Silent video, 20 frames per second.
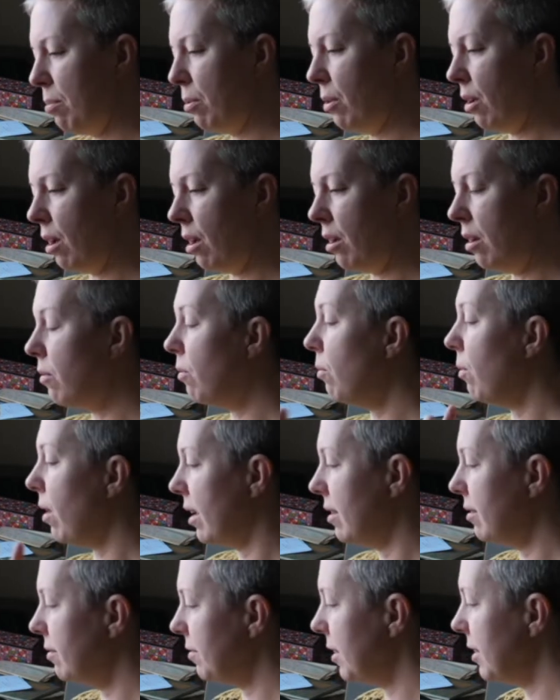put on
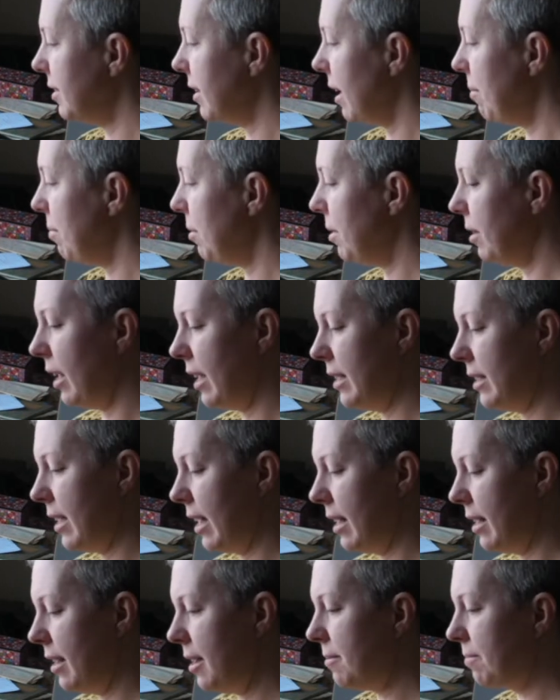1, for example, and I
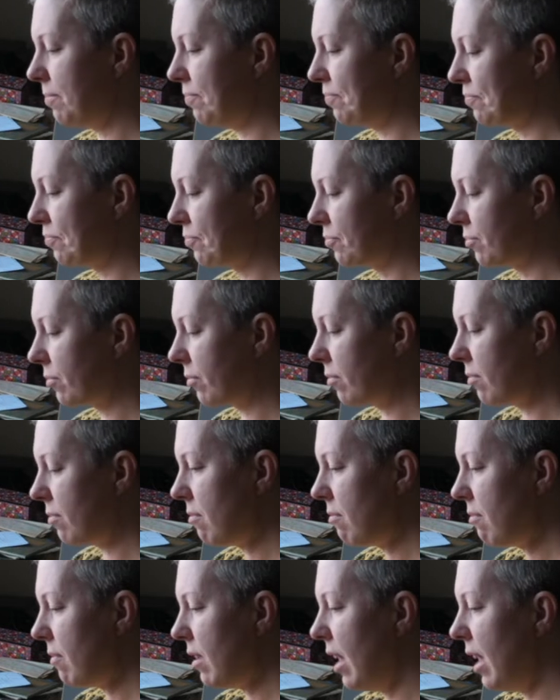tighten it,
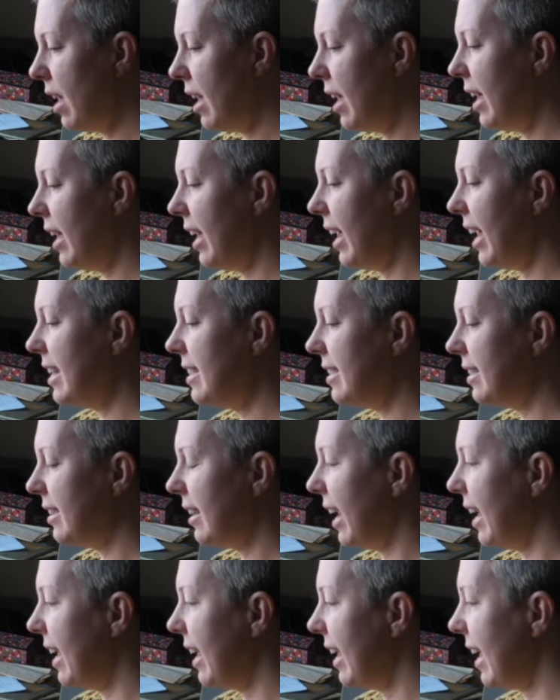it's
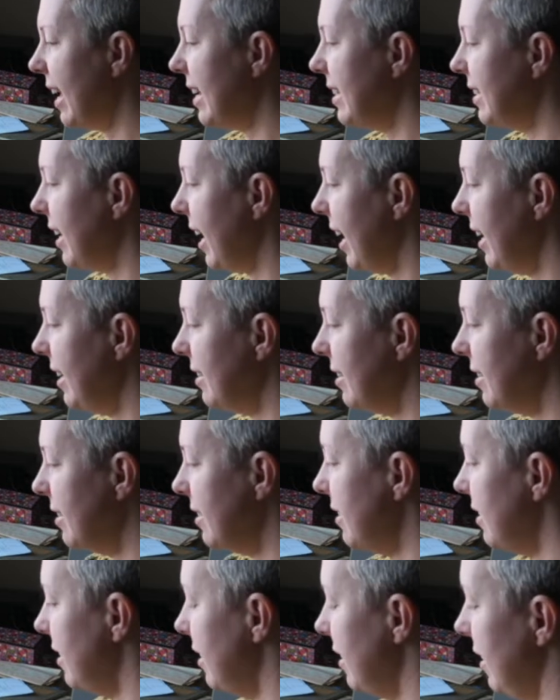like it
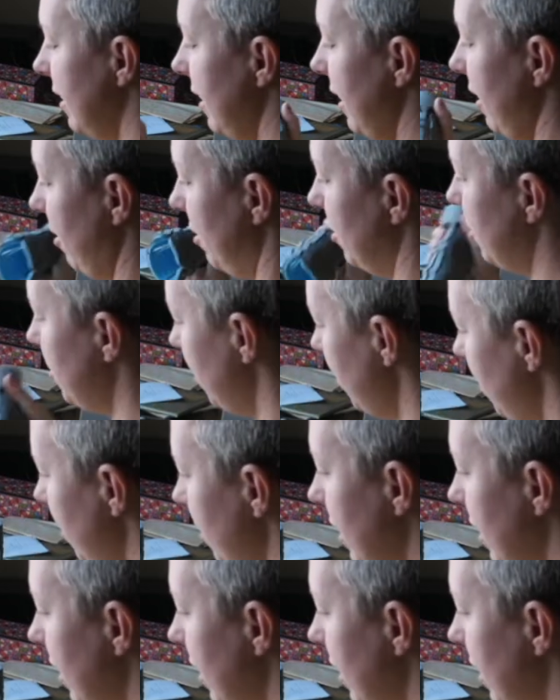tightens, here, I'll show you.